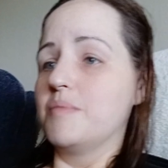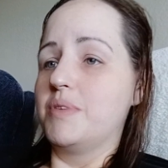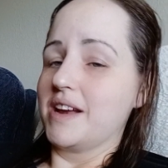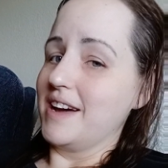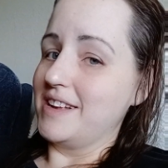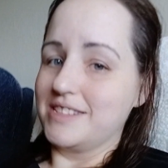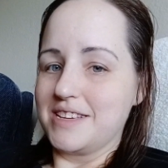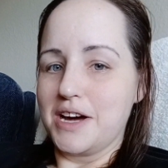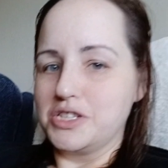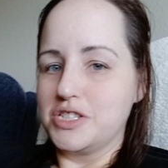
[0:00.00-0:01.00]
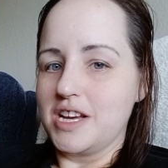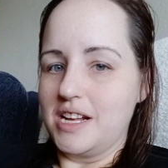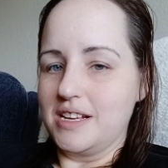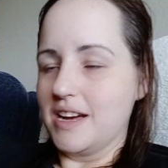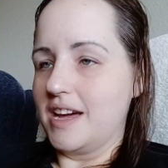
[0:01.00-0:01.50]
But I just hate
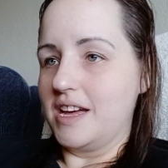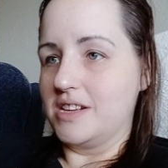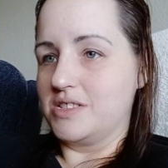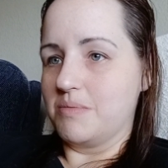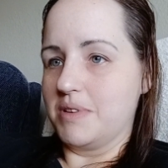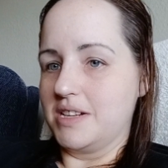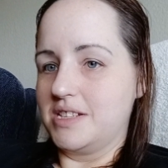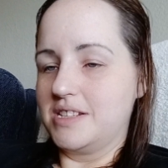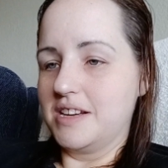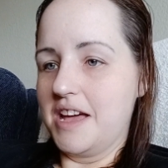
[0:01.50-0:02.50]
it. I hate it so much.